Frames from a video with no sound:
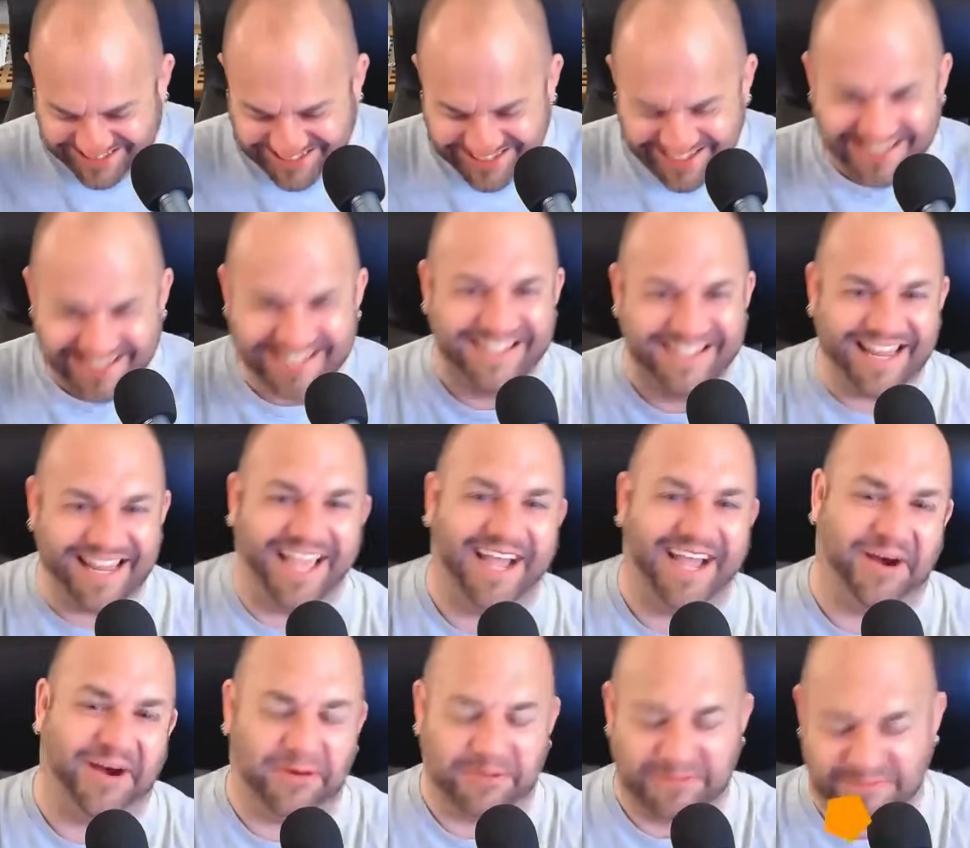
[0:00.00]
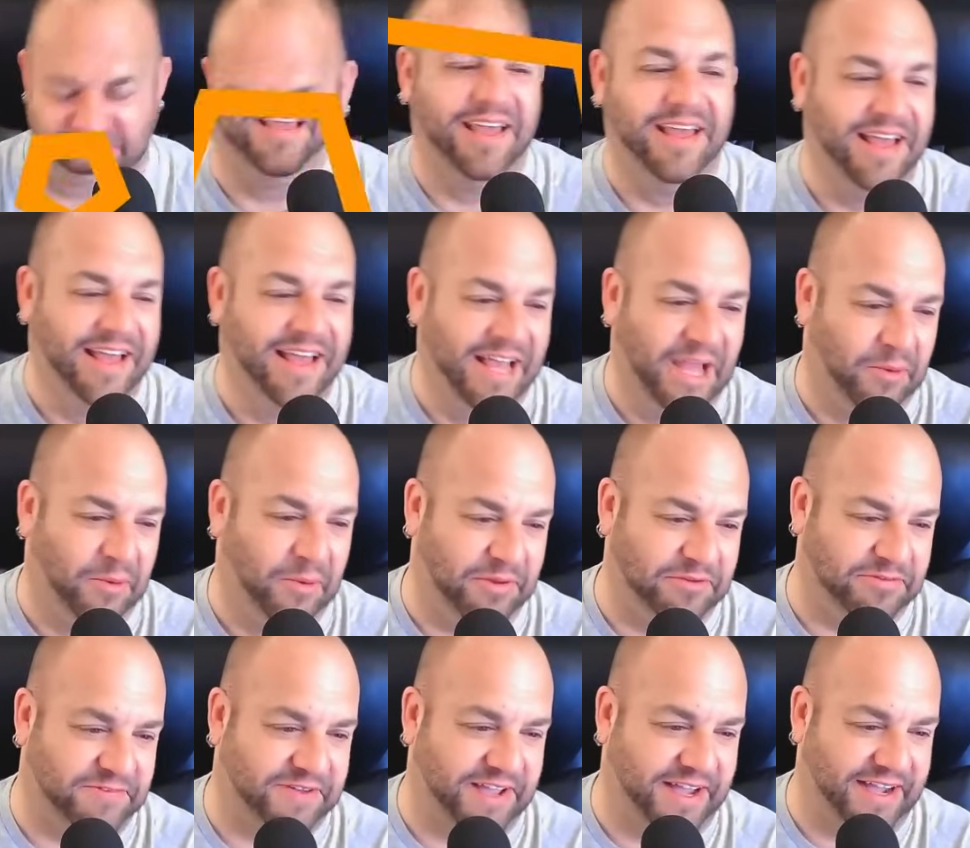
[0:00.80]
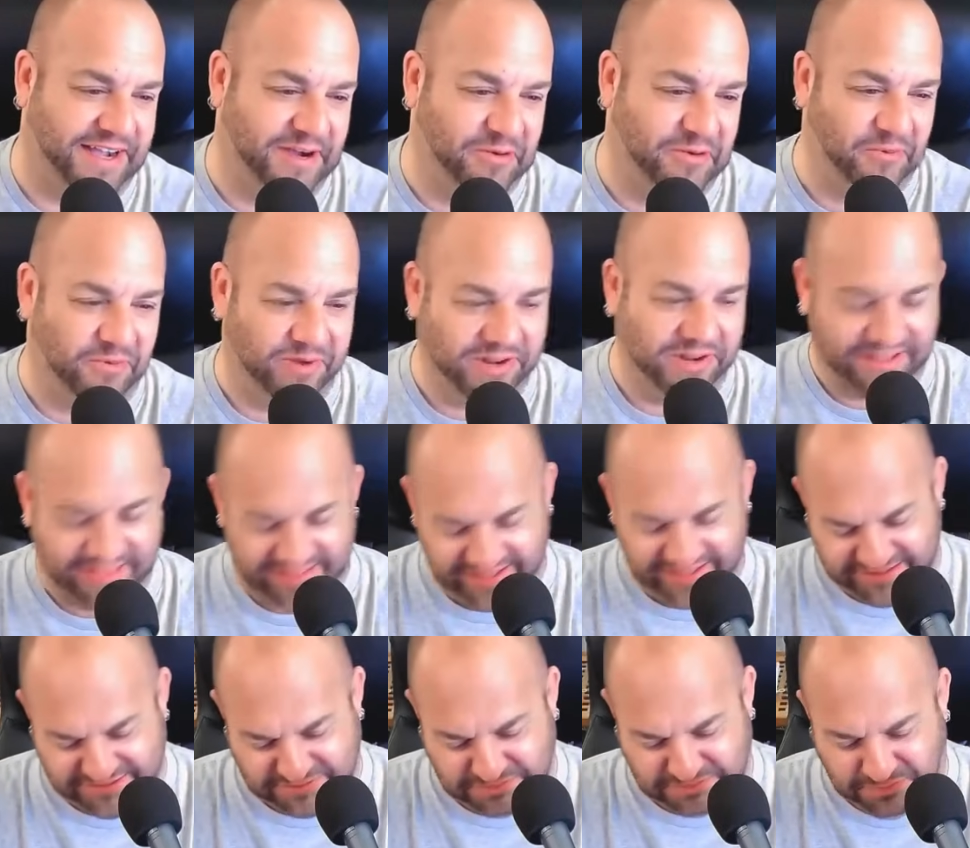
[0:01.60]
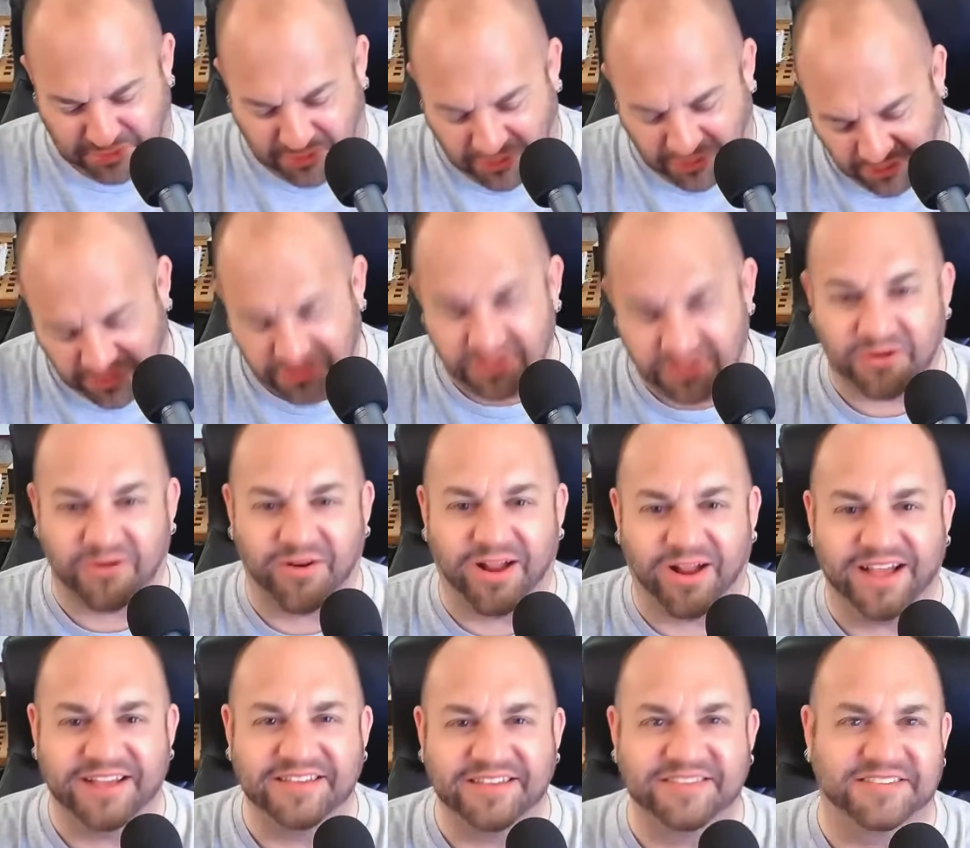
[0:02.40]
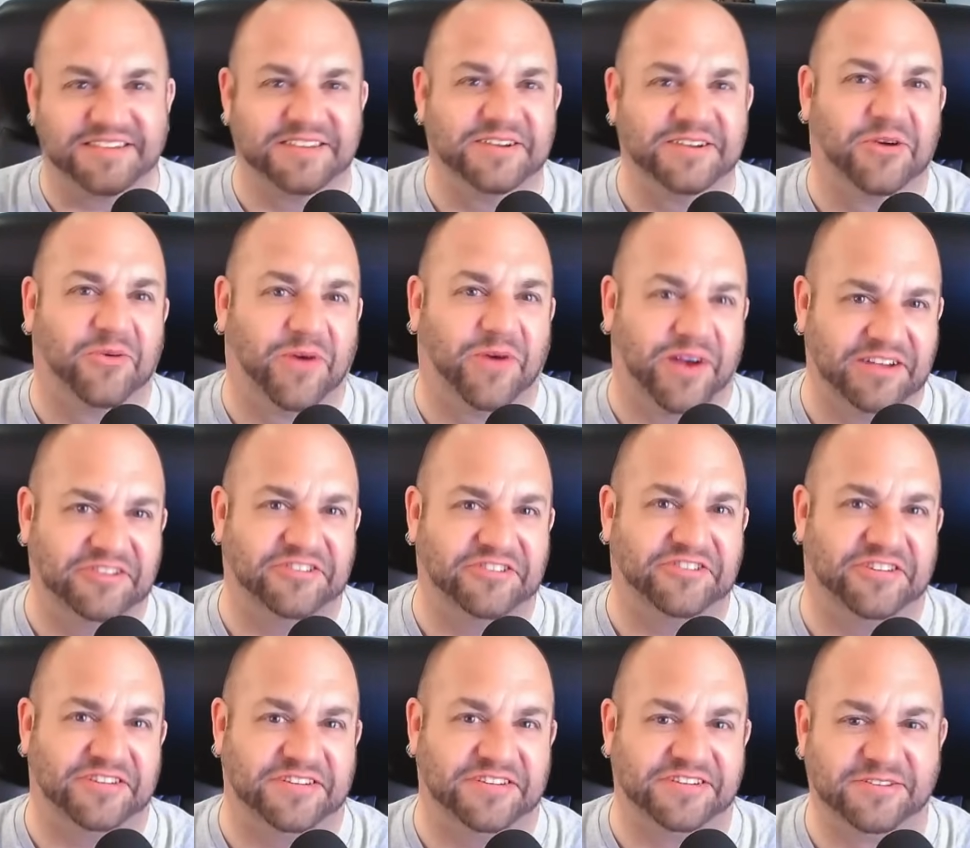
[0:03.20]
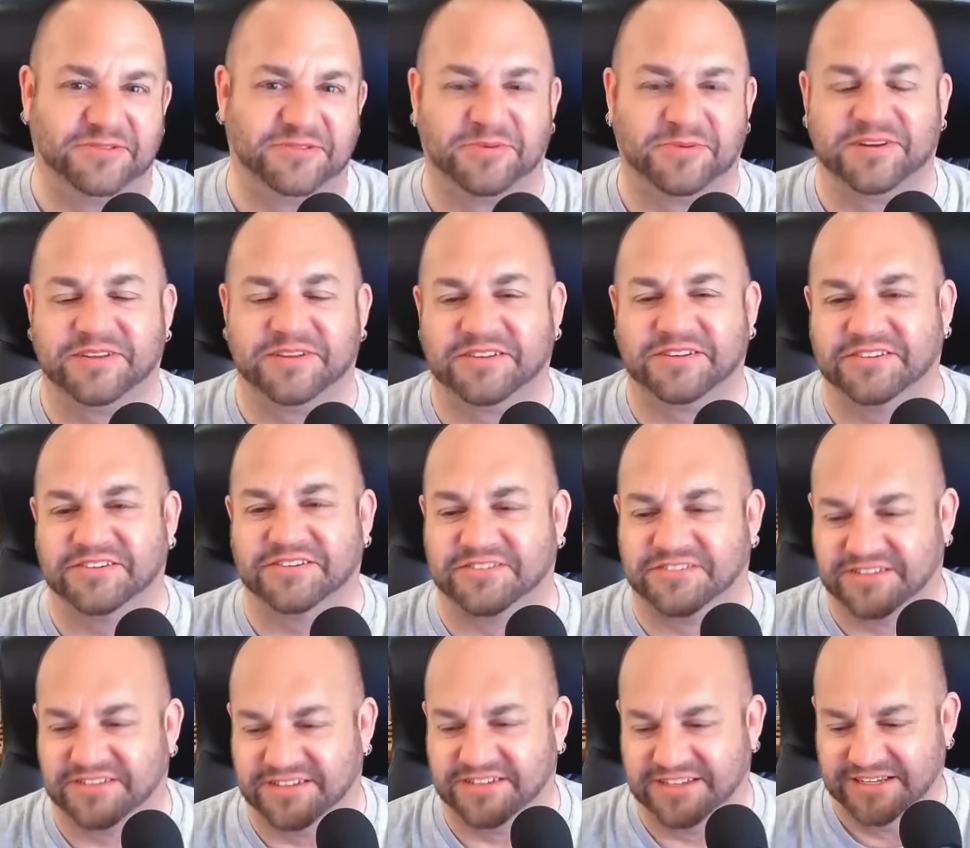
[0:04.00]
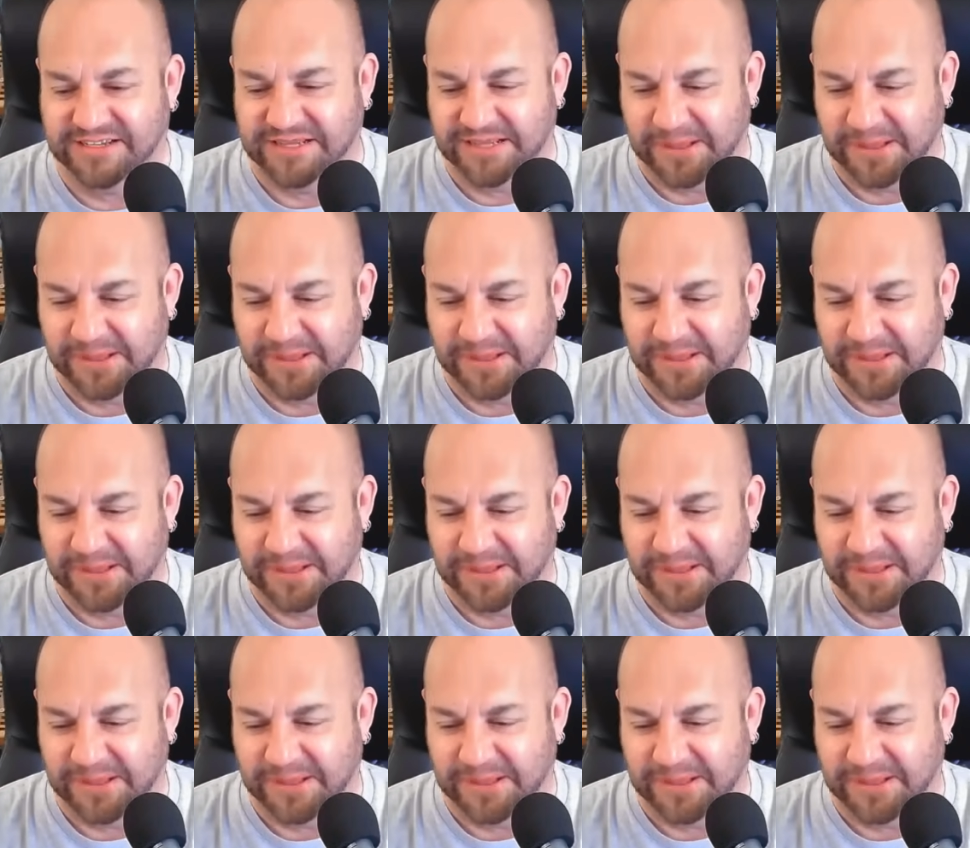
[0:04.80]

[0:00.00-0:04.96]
Now, we've got one of these polarizing questions where there's